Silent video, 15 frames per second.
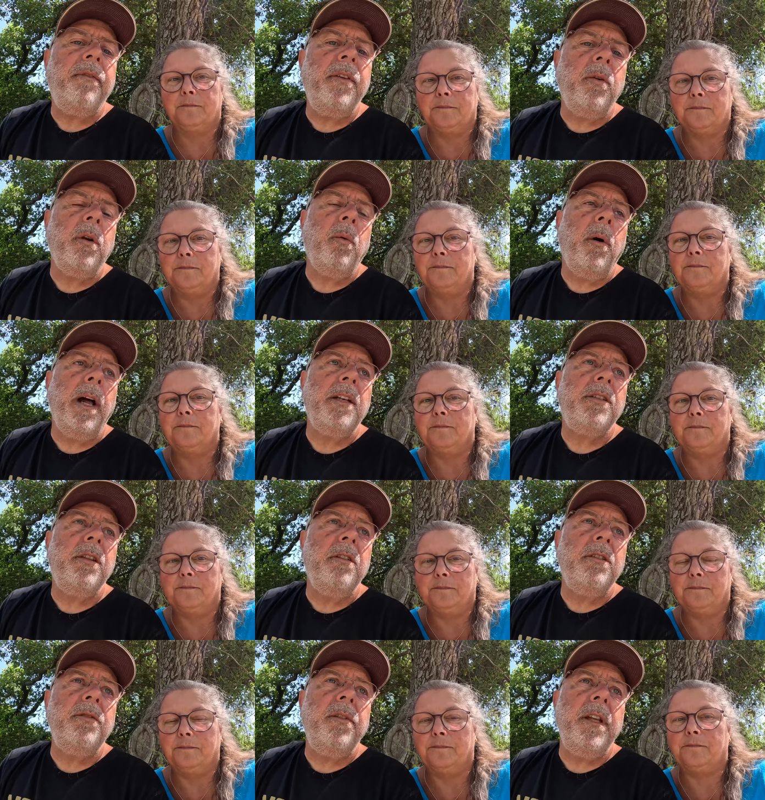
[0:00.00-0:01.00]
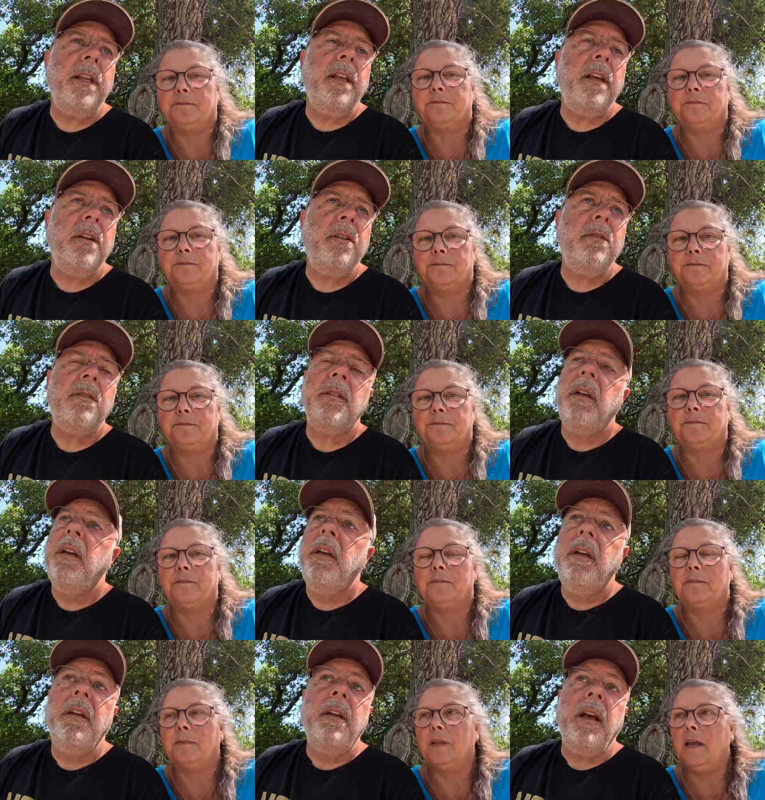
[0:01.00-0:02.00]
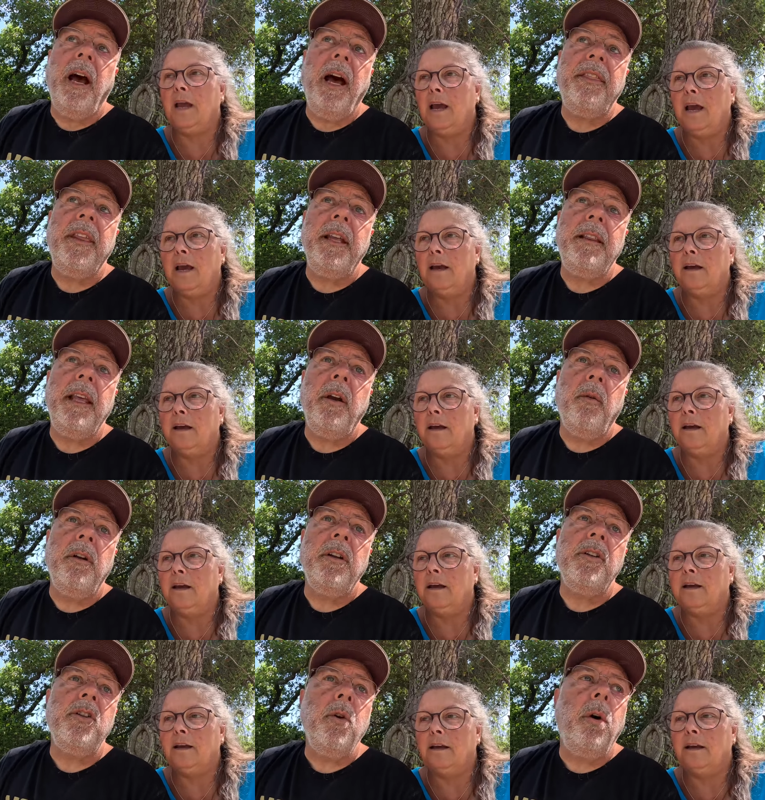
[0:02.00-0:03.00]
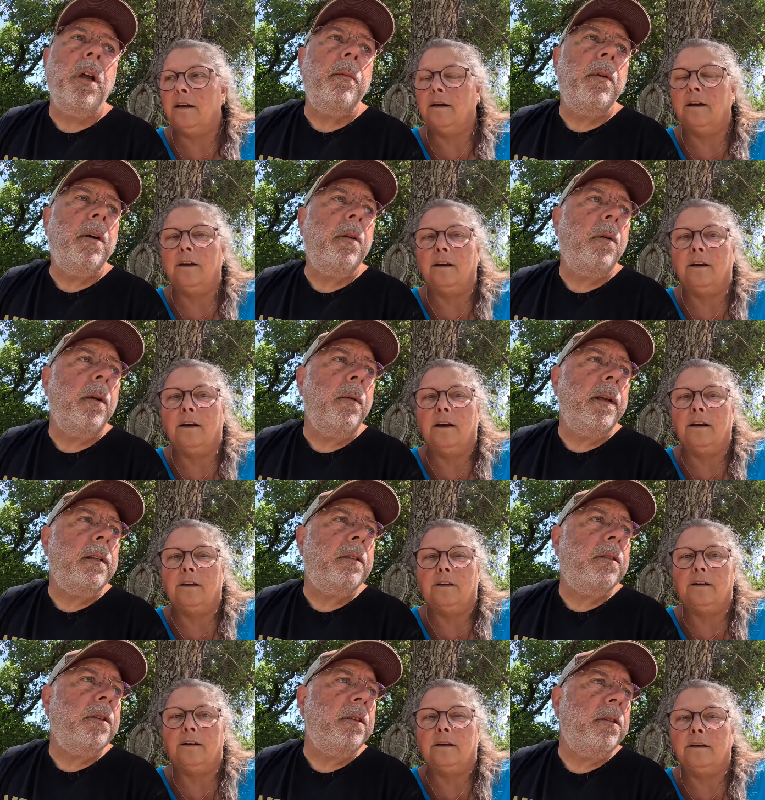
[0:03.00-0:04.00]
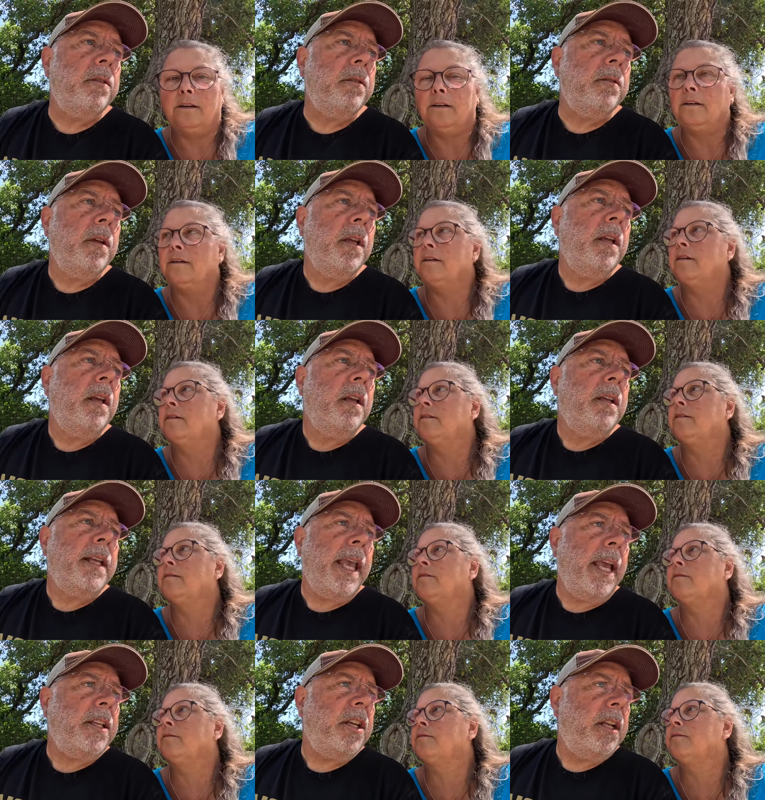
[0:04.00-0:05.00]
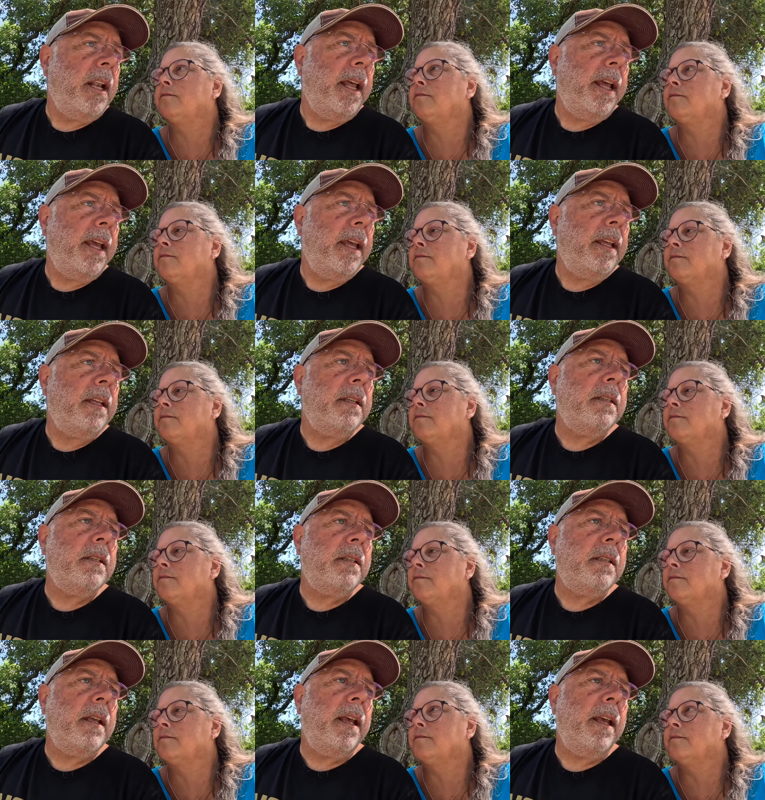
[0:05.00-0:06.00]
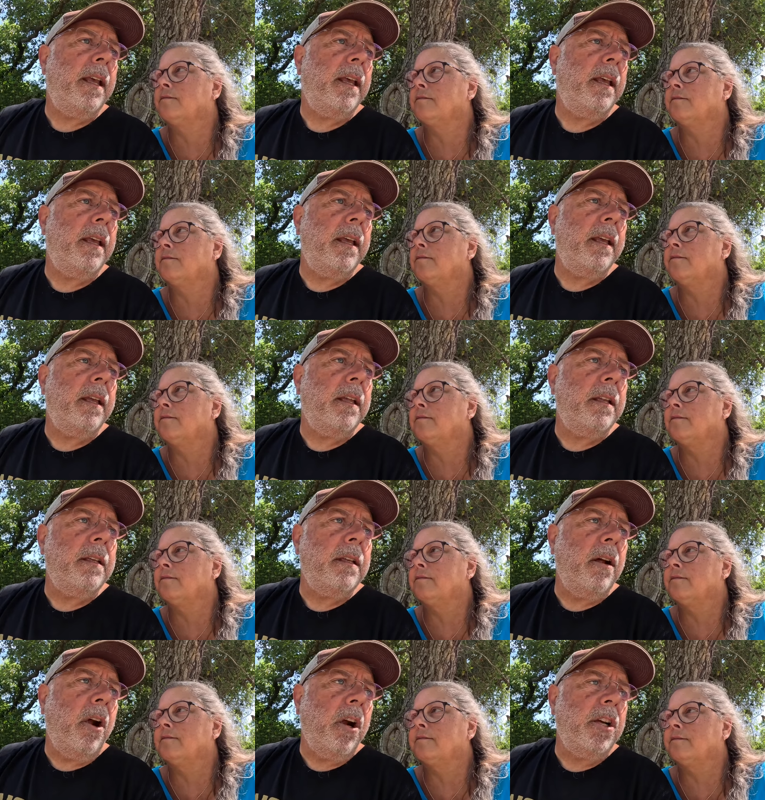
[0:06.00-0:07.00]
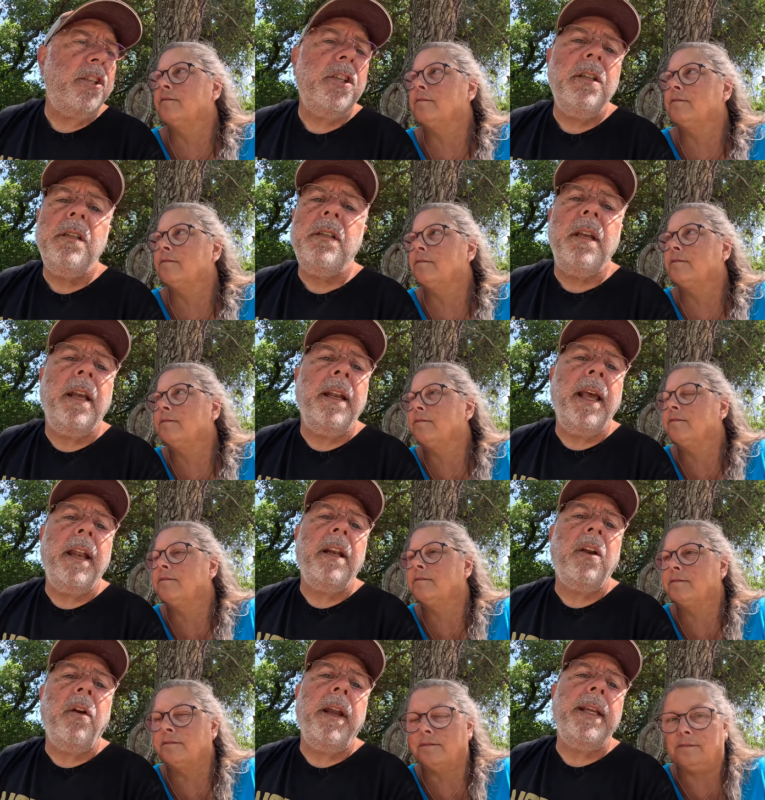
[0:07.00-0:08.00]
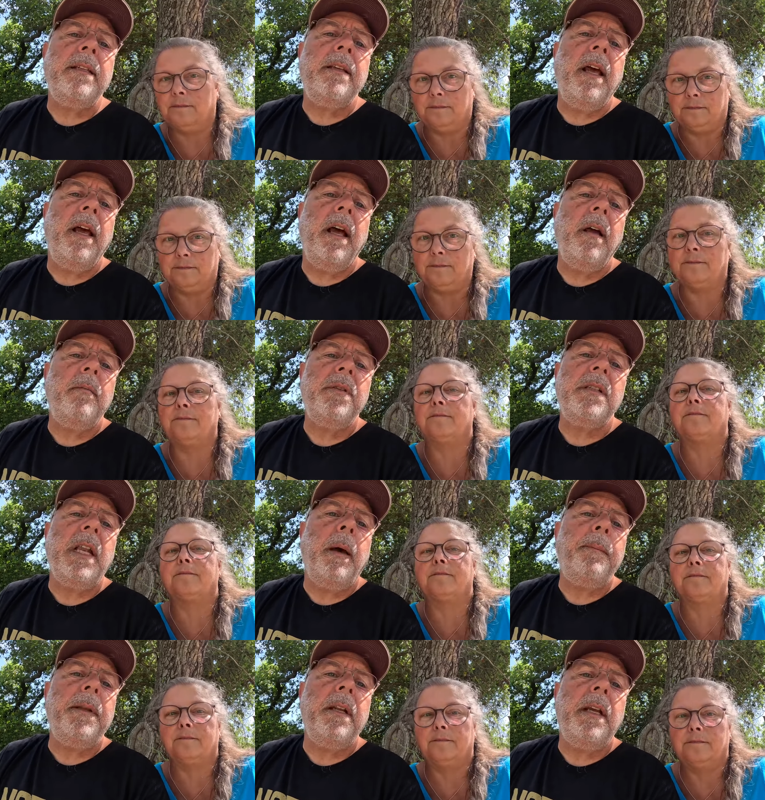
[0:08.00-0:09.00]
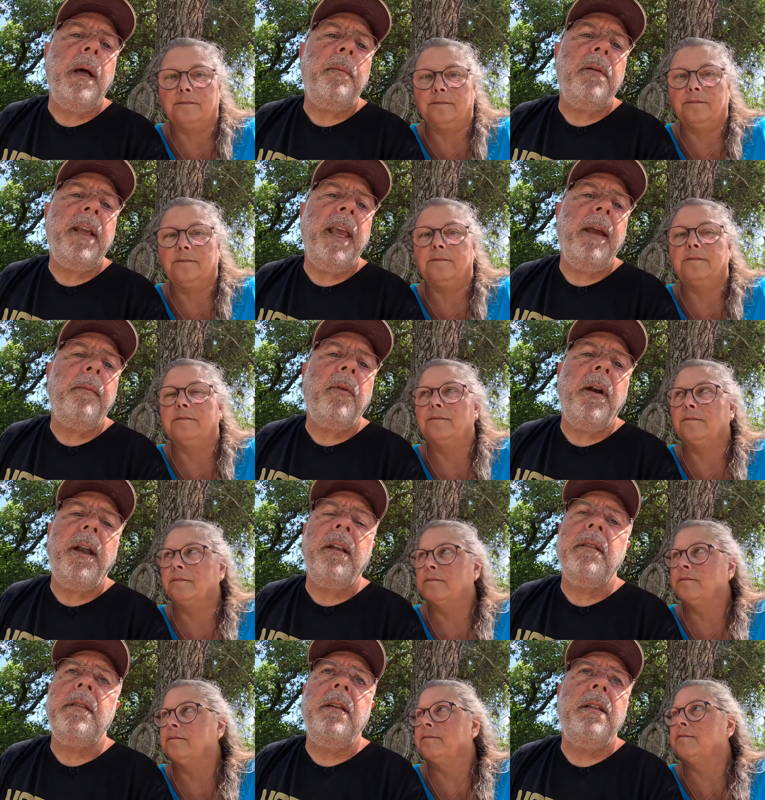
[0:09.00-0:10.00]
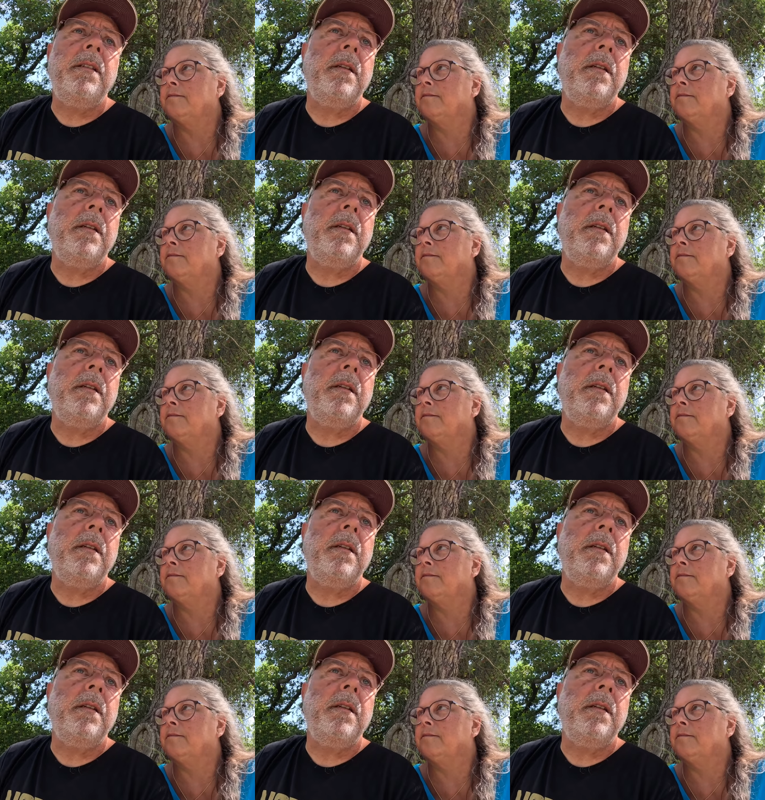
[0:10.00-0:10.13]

Speaker 1: if you want to watch those videos. I think they were enjoyable. We went to Canyonlands and Arches and had a great time. Stopped at a couple campgrounds, did